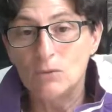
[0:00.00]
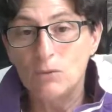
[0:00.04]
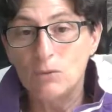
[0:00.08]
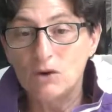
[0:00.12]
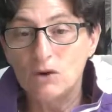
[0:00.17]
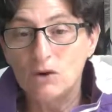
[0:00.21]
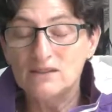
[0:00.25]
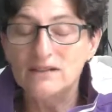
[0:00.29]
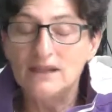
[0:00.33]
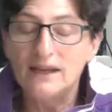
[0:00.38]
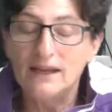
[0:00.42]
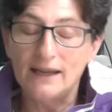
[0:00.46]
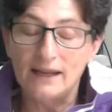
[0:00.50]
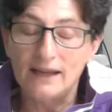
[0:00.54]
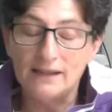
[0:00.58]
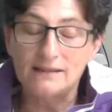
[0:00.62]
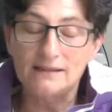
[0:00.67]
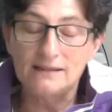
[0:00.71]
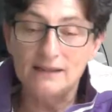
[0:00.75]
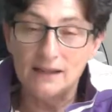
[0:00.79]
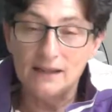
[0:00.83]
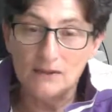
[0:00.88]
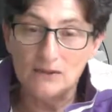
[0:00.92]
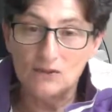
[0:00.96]
what I
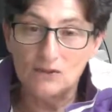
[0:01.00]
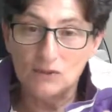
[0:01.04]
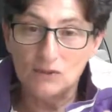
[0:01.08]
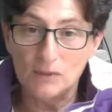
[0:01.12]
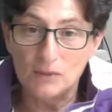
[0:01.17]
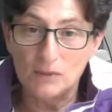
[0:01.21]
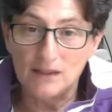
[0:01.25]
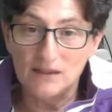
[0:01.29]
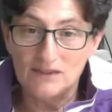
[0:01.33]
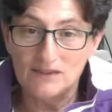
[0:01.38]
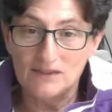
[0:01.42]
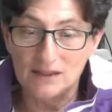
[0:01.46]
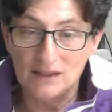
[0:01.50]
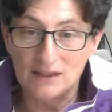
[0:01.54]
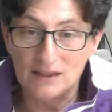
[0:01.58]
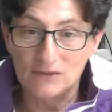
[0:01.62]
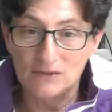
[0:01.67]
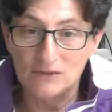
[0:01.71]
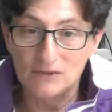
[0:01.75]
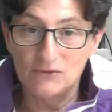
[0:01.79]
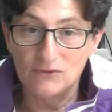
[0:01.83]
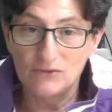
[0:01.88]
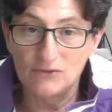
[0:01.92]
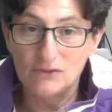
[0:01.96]
had done to
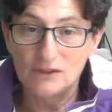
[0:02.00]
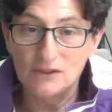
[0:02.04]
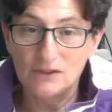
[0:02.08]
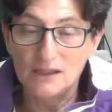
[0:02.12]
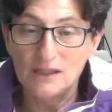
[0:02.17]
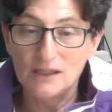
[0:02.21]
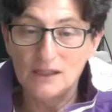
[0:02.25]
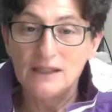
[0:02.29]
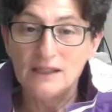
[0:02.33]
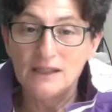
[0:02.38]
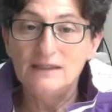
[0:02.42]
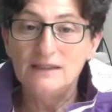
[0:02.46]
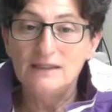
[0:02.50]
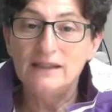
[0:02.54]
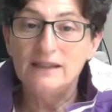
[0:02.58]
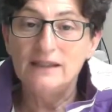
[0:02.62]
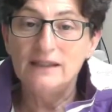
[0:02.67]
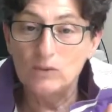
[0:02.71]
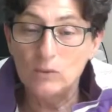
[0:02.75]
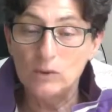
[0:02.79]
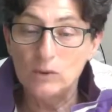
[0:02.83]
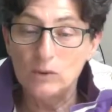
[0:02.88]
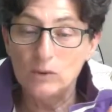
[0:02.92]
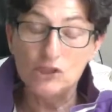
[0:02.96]
myself
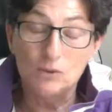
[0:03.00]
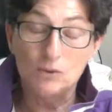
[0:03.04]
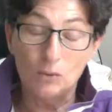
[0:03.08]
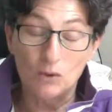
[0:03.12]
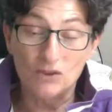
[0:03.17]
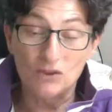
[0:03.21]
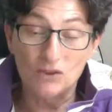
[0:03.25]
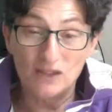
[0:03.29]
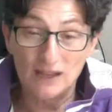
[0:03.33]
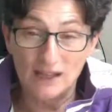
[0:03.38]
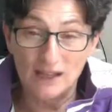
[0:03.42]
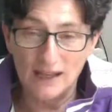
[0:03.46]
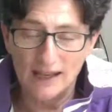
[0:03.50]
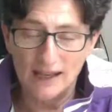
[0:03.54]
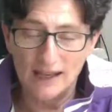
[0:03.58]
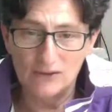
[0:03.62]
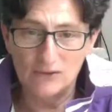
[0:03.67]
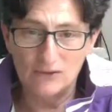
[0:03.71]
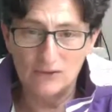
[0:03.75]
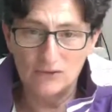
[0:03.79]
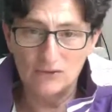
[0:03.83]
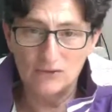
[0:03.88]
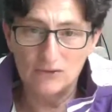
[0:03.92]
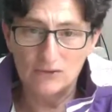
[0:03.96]
than when she was
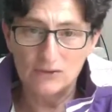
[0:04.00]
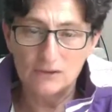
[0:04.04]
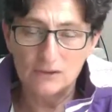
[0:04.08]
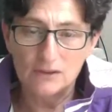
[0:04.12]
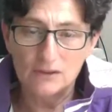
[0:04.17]
alive.